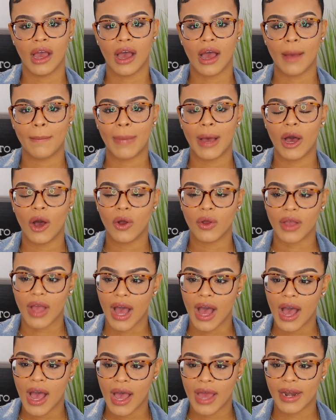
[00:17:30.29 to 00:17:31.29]
about
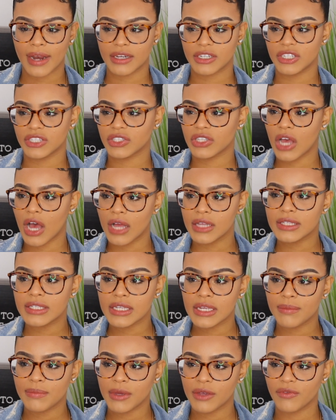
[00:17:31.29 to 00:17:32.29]
God, and just
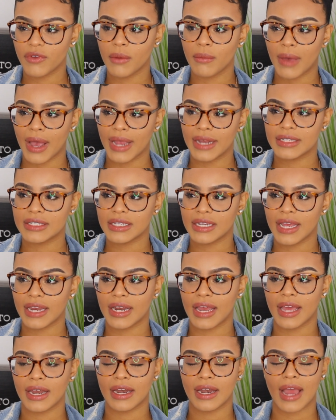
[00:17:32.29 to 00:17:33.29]
constantly being reminded
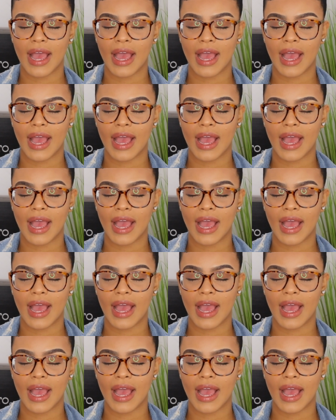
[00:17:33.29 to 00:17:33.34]
and